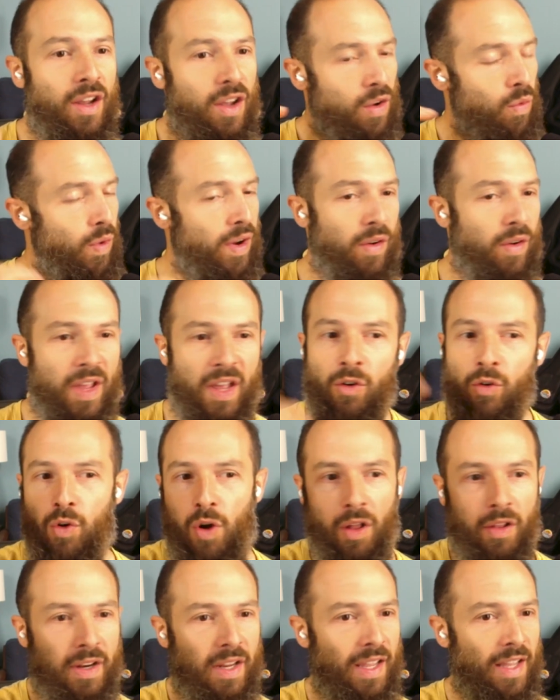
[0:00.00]
When
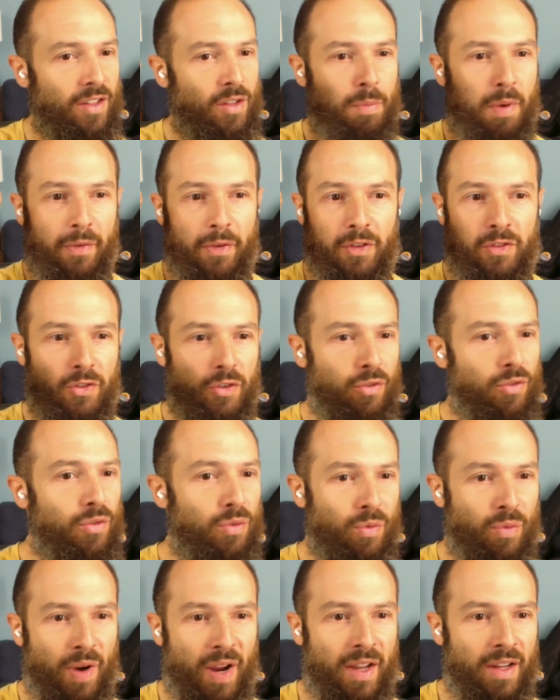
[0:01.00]
inequality gets above a certain
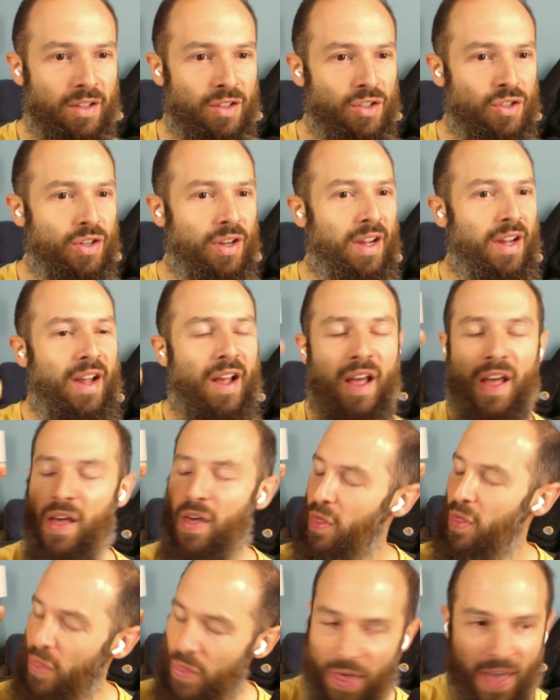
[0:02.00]
range,
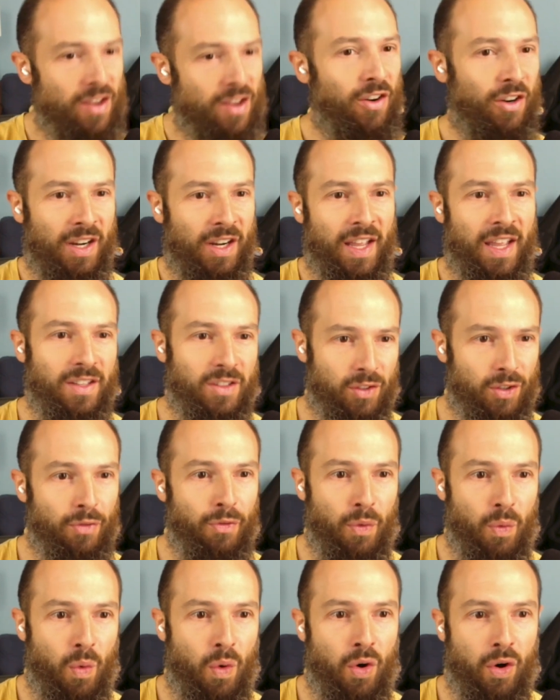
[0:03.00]
then you're going to get civil
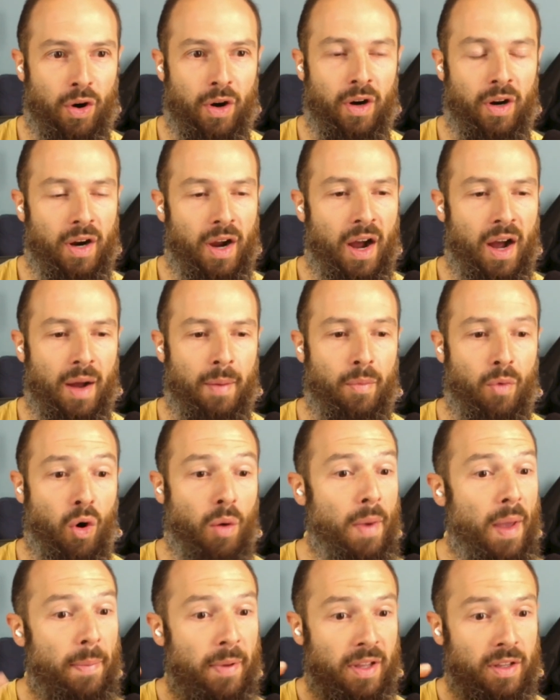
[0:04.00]
war. Or
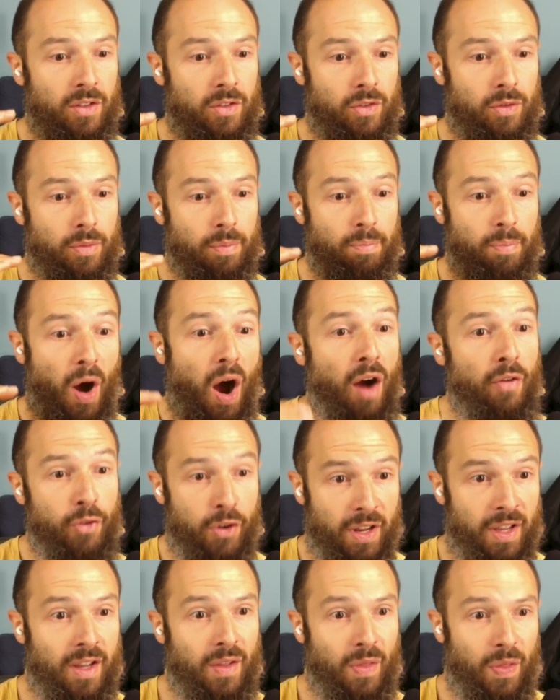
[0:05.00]
maybe it's
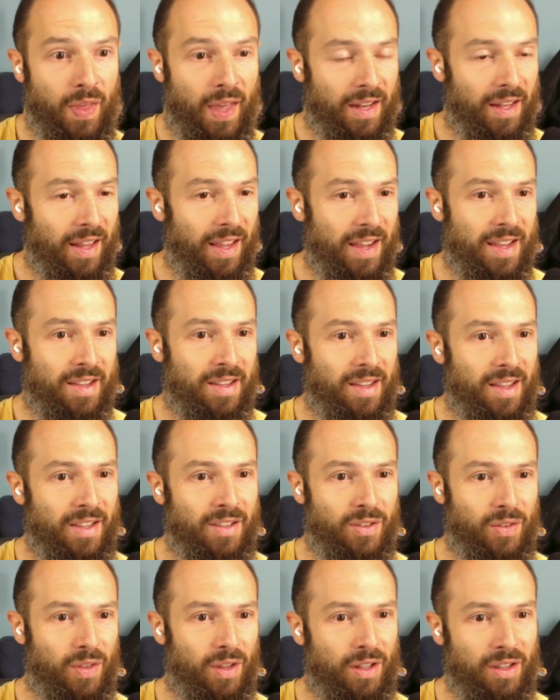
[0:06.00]
poverty that
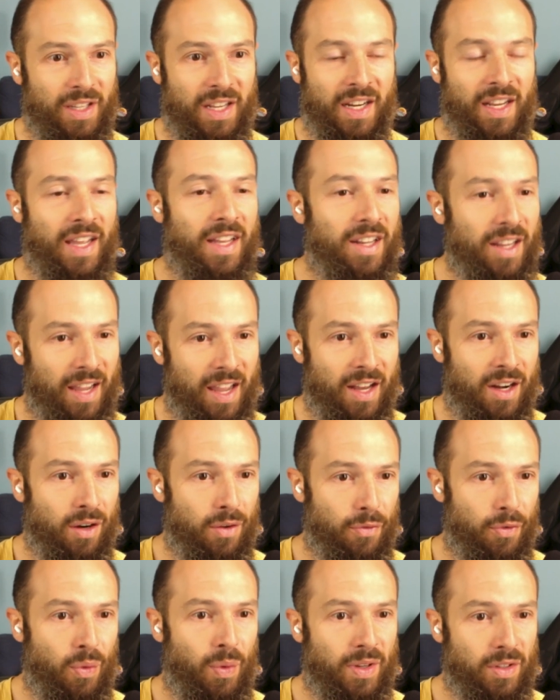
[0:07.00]
is the leading indicator
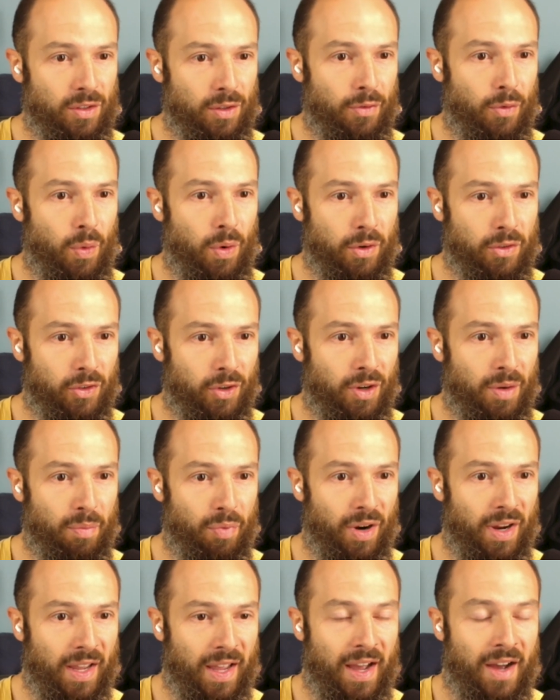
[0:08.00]
for when civil war is going to
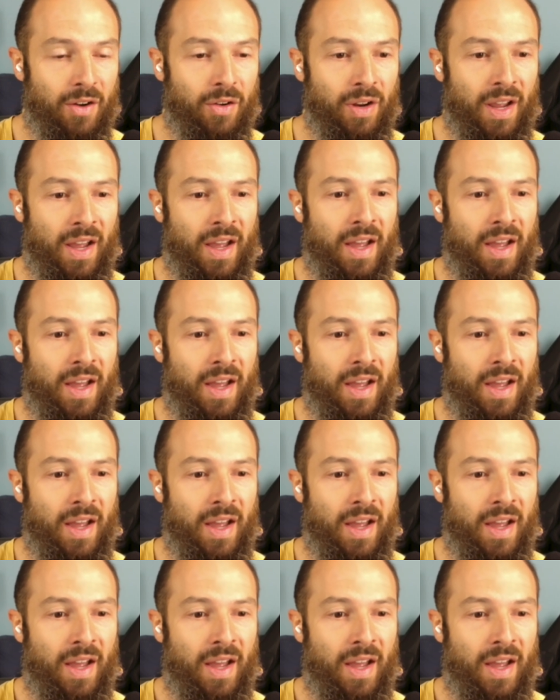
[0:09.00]
break out.